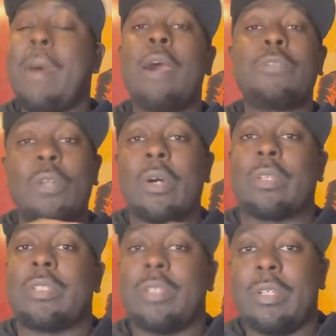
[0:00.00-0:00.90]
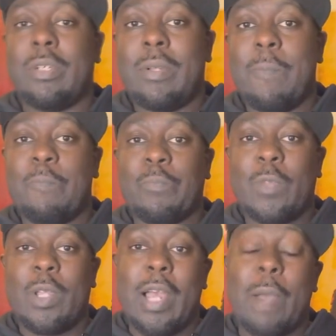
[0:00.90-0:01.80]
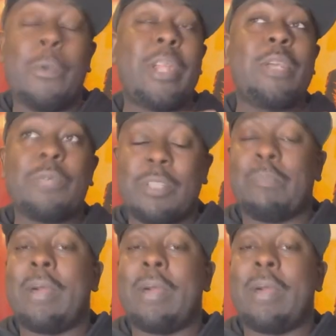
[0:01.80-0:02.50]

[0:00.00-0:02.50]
Miles looked when he was the